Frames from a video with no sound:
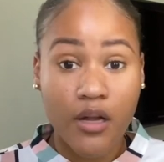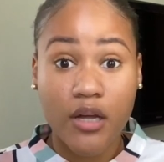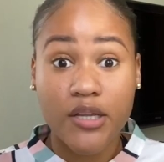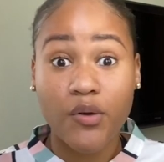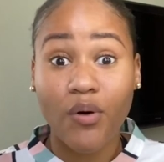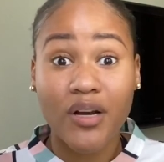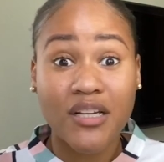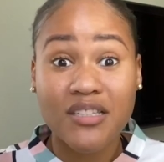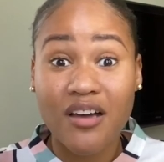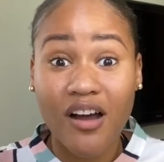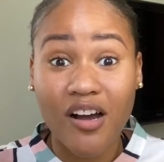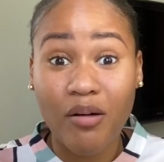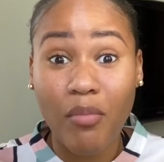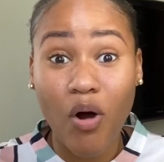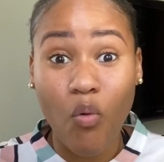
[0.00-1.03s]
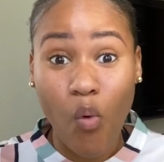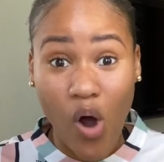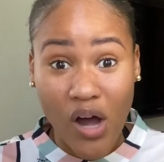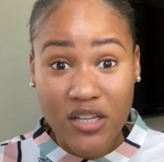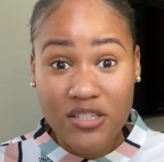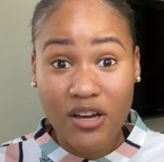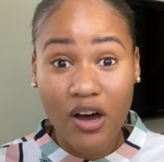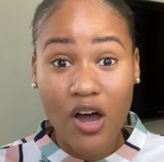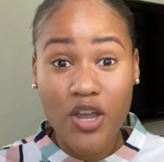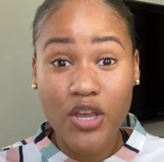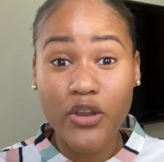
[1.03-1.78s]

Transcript: You want to talk about water? You